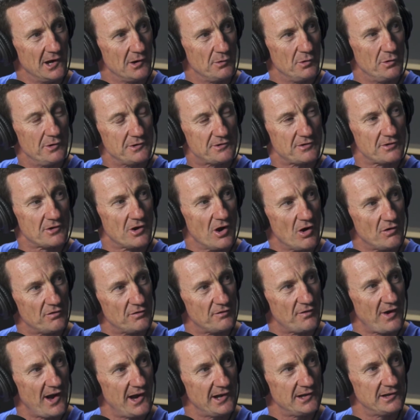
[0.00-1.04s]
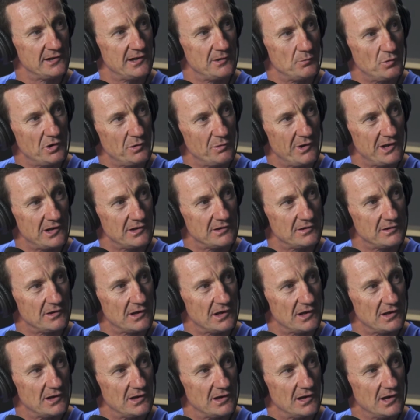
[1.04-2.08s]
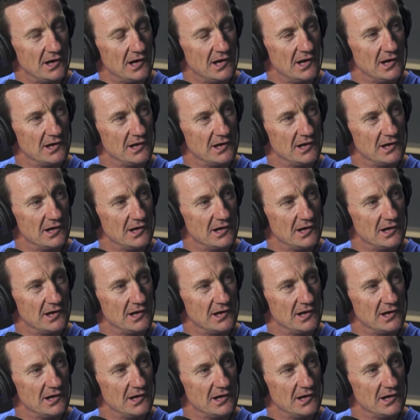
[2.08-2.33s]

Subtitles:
We went to the Gulf of Aden and we went and